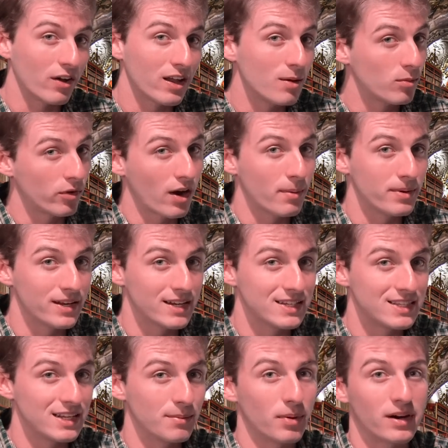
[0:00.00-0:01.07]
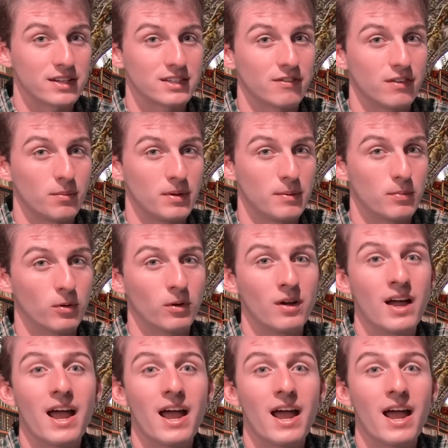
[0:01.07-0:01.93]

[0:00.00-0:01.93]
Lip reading: Hammurabi is the abundance of the people.